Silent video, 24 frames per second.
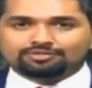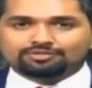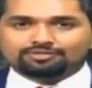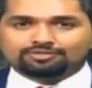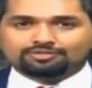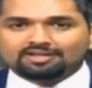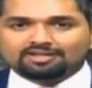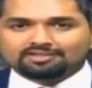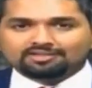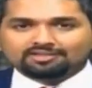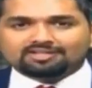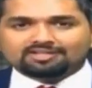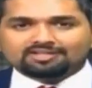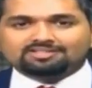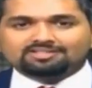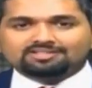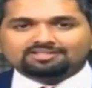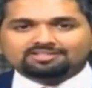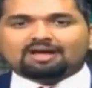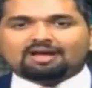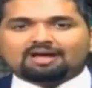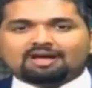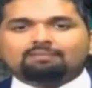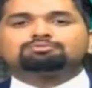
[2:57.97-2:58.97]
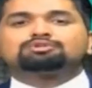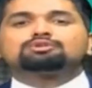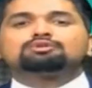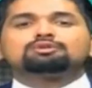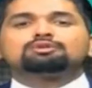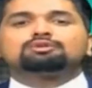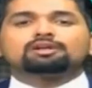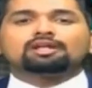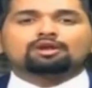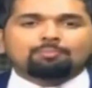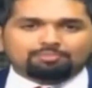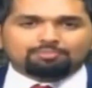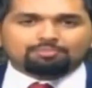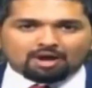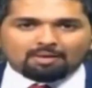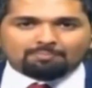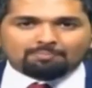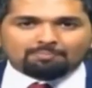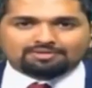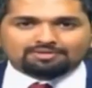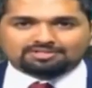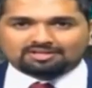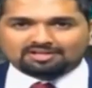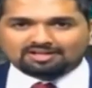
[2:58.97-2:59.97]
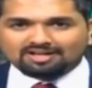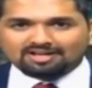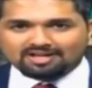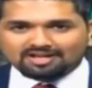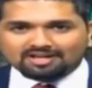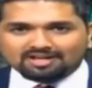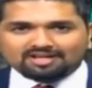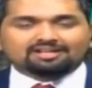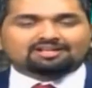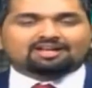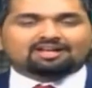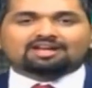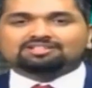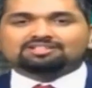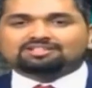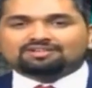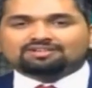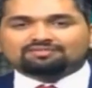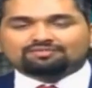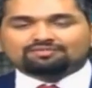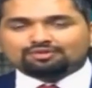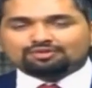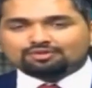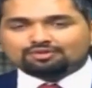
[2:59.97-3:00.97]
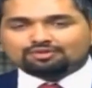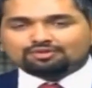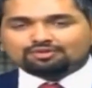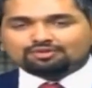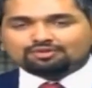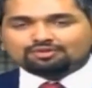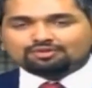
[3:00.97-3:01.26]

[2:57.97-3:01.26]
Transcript: There is absolutely no property. In case if